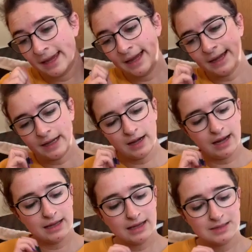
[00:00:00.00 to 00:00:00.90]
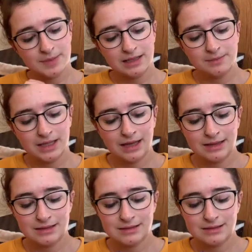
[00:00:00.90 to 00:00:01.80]
And that's mainly
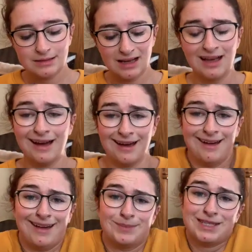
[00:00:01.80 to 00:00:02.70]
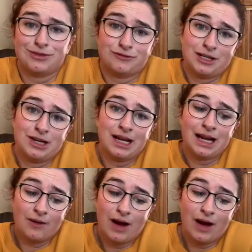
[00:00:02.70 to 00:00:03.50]
because I'm still figuring it out.